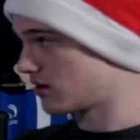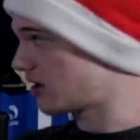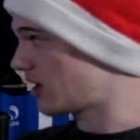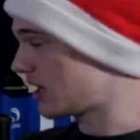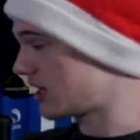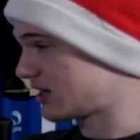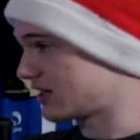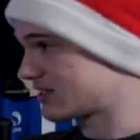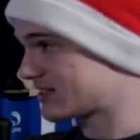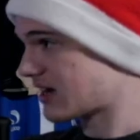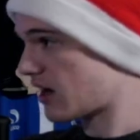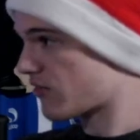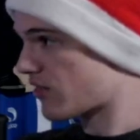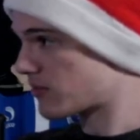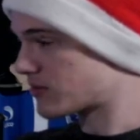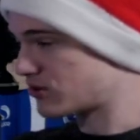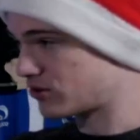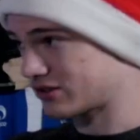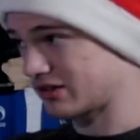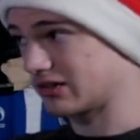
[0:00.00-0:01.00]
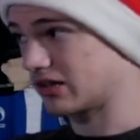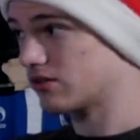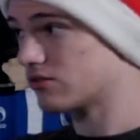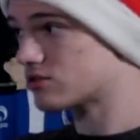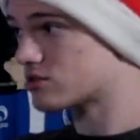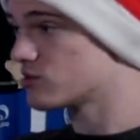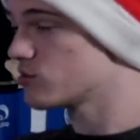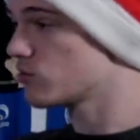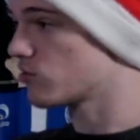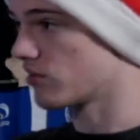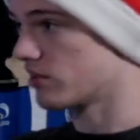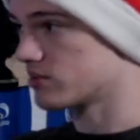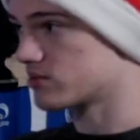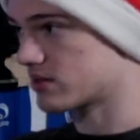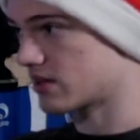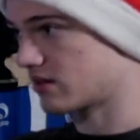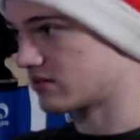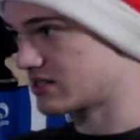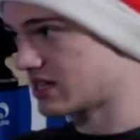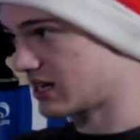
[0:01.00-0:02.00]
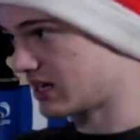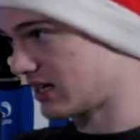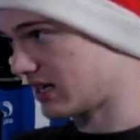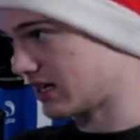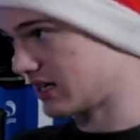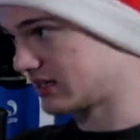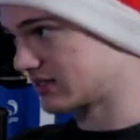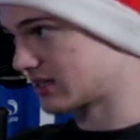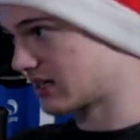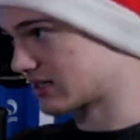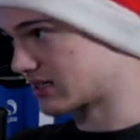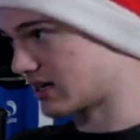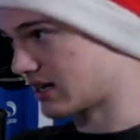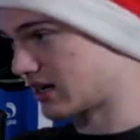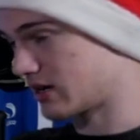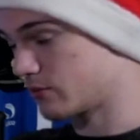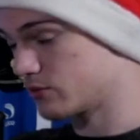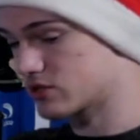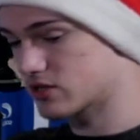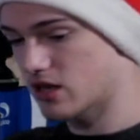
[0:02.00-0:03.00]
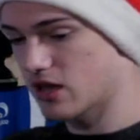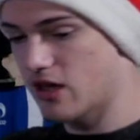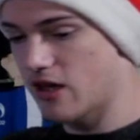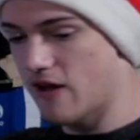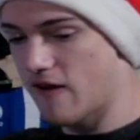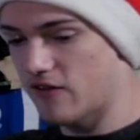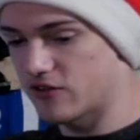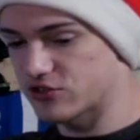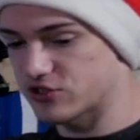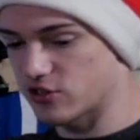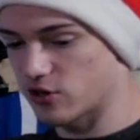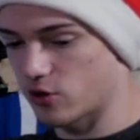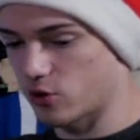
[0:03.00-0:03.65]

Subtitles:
And Southampton look a little toothless without Danny Ings at times. So